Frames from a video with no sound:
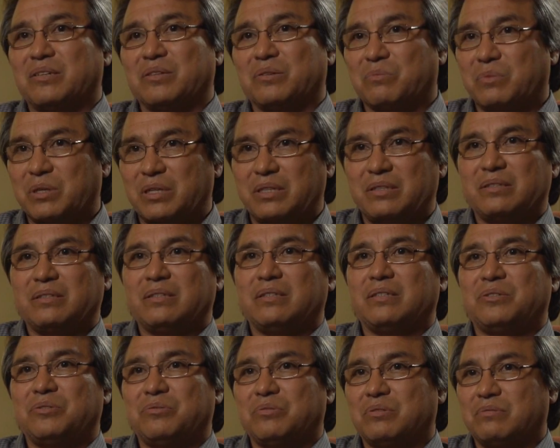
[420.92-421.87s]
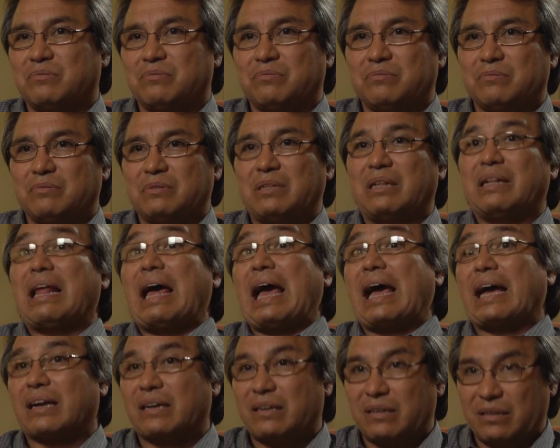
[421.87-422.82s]
other one, the issue of the
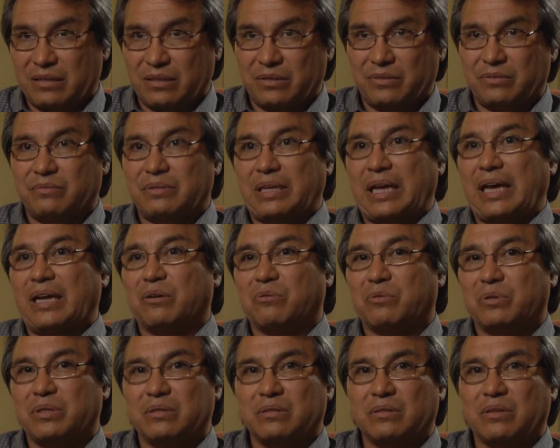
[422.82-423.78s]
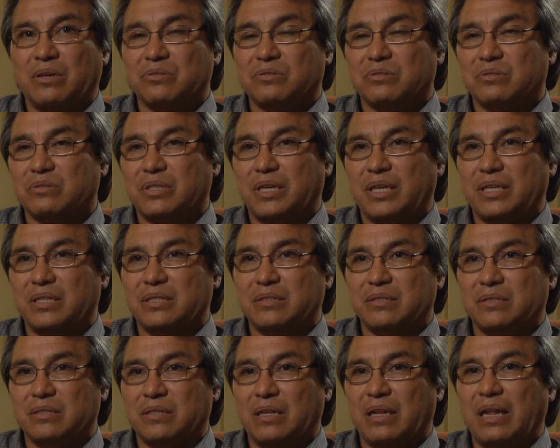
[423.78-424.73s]
lack of adequate
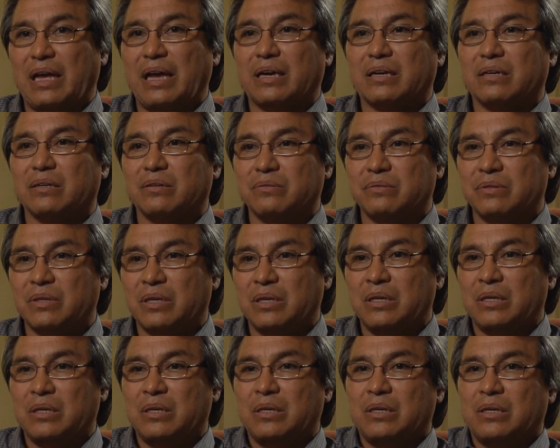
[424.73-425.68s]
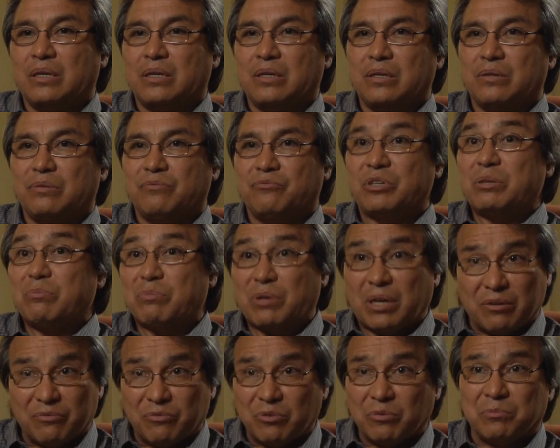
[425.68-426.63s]
consultation, the lack of free,
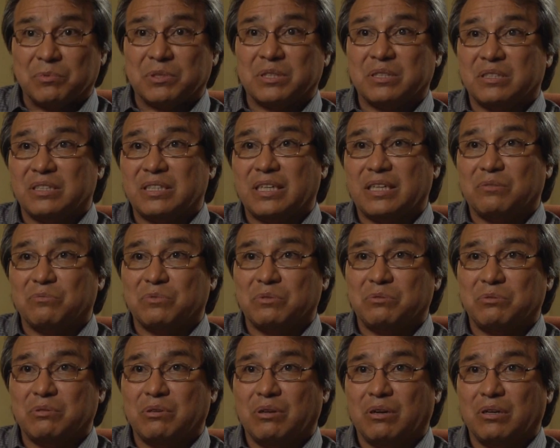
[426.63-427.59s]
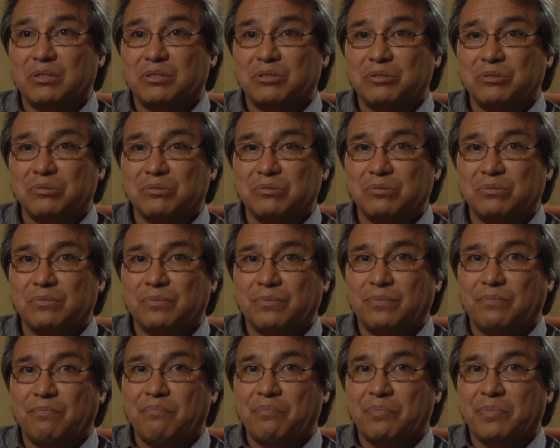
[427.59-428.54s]
prior, informed consent with regard to
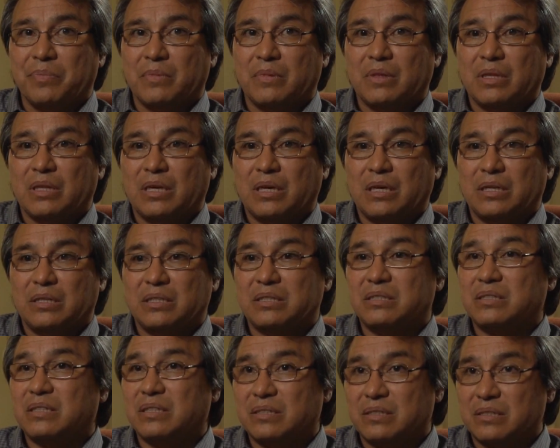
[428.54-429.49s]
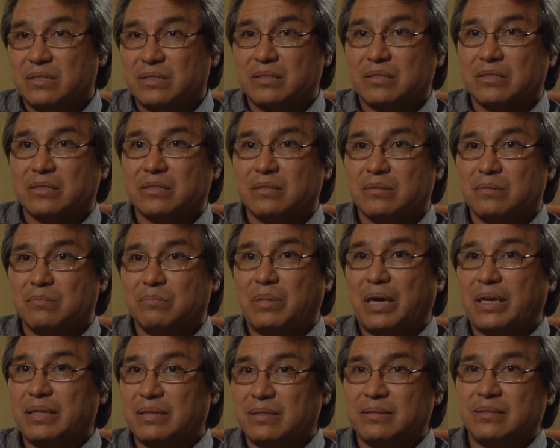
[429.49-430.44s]
decisions
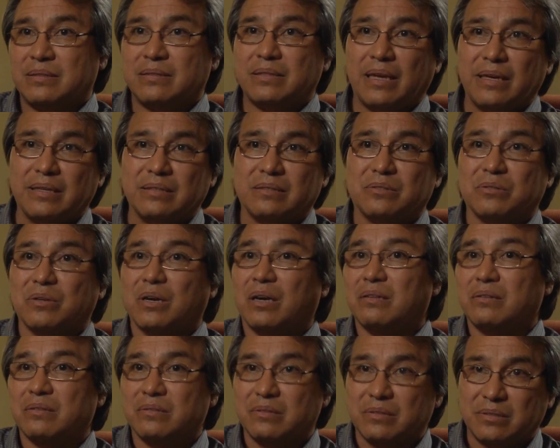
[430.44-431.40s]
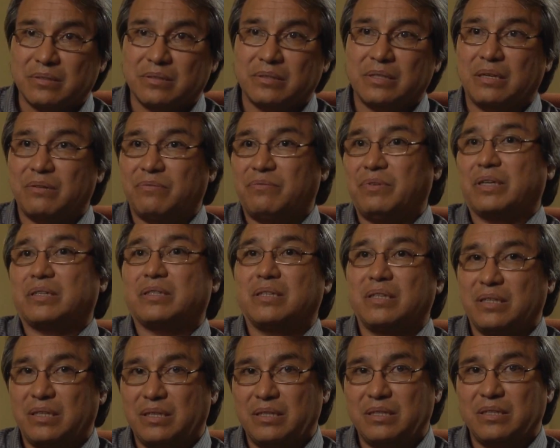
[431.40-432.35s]
by the states or others that affect
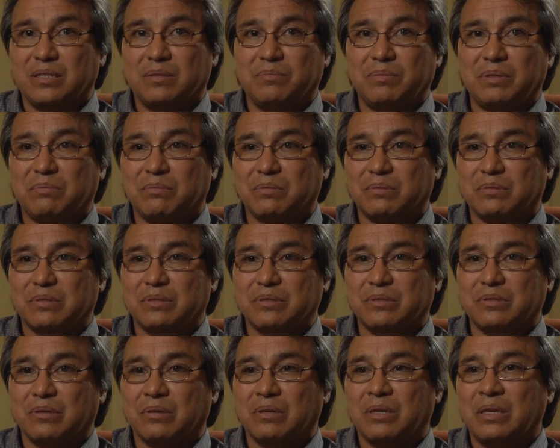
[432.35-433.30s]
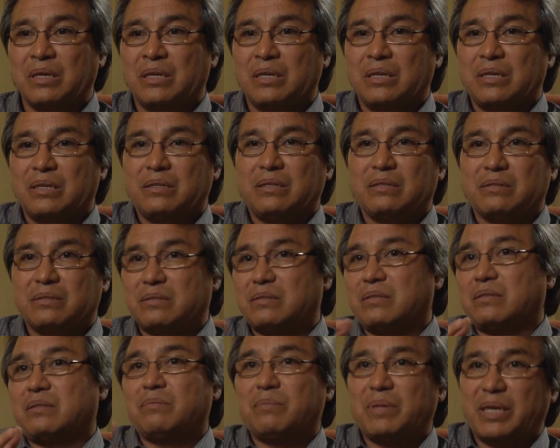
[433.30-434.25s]
indigenous peoples. And so this is
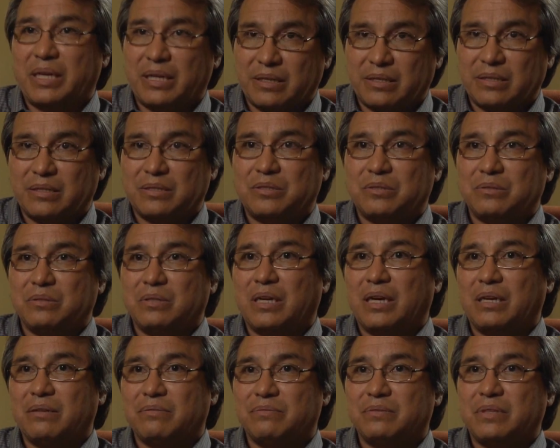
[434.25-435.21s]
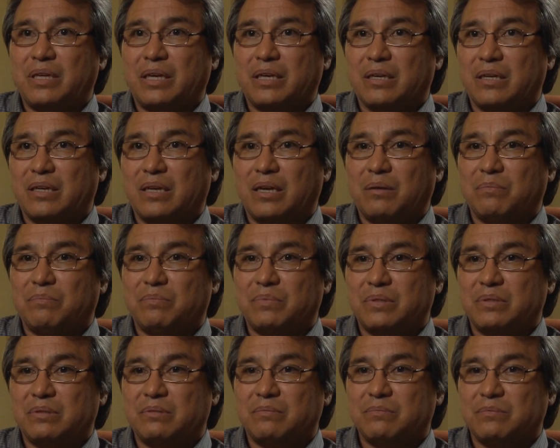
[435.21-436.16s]
a thematic issue that I've taken up
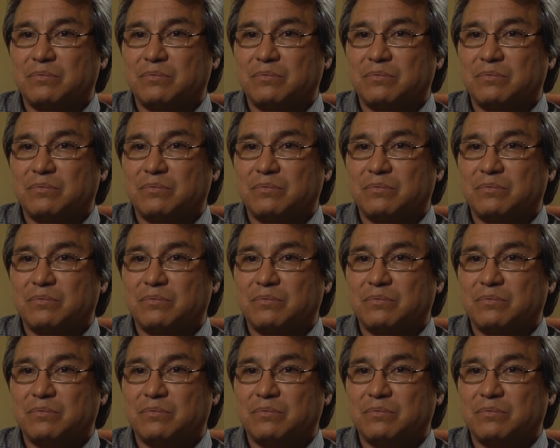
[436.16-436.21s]
and